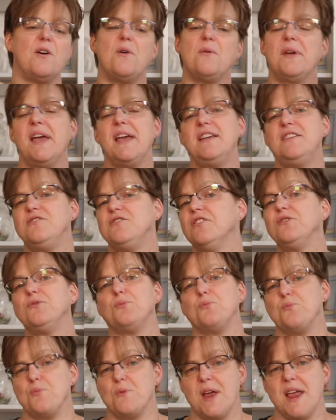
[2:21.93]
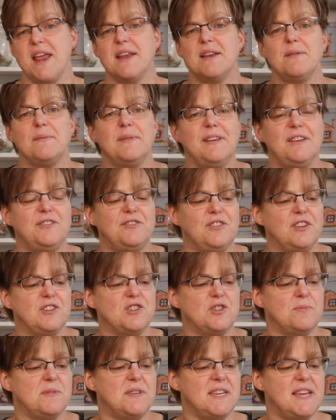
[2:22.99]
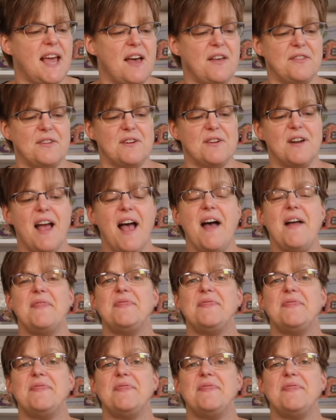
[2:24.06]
okay, just randomly stitch them together,